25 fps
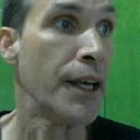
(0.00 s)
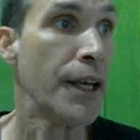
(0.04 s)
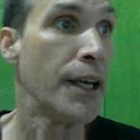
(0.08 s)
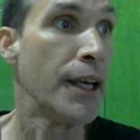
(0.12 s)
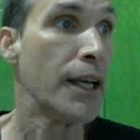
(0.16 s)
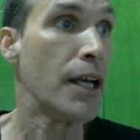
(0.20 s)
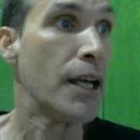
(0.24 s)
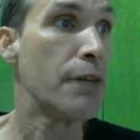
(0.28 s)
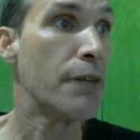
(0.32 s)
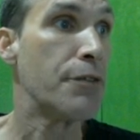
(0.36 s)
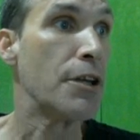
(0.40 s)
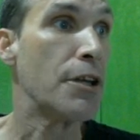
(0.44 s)

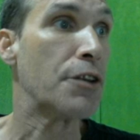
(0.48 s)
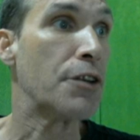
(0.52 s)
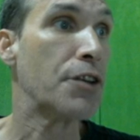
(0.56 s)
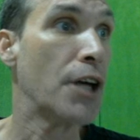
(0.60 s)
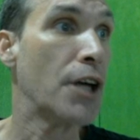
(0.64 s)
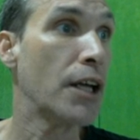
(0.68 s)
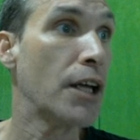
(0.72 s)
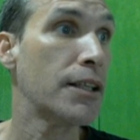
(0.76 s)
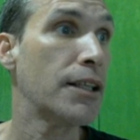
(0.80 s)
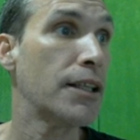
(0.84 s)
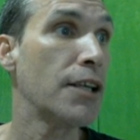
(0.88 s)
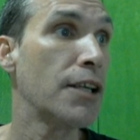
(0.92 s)
If you
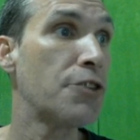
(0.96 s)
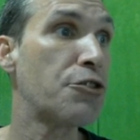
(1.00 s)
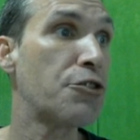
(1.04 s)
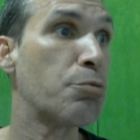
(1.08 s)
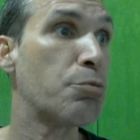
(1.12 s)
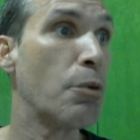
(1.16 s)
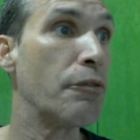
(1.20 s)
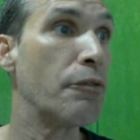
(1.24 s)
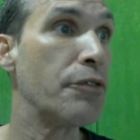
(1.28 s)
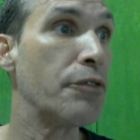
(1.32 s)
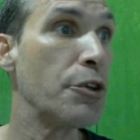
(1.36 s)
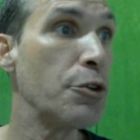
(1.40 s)
thought this
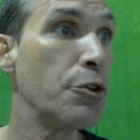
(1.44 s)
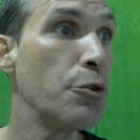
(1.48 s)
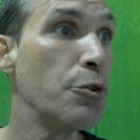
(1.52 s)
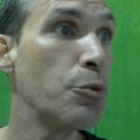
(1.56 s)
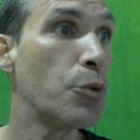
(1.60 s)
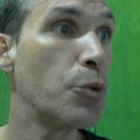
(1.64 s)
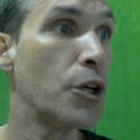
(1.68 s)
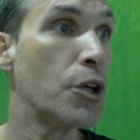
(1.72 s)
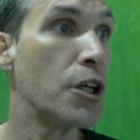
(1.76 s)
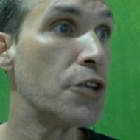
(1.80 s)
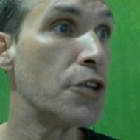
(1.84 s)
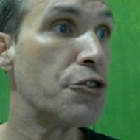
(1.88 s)
review
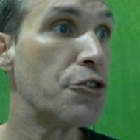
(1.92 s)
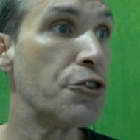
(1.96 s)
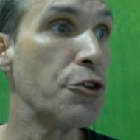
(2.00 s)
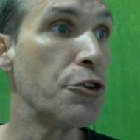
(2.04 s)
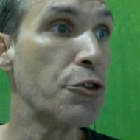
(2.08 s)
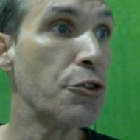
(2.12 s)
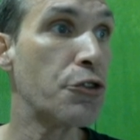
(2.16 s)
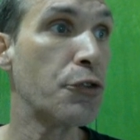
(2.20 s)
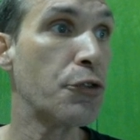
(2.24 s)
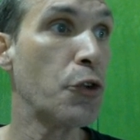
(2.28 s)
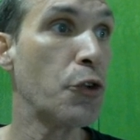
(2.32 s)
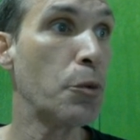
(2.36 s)
was
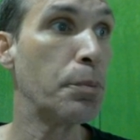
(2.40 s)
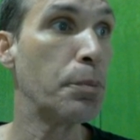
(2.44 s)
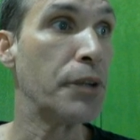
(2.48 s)
useful,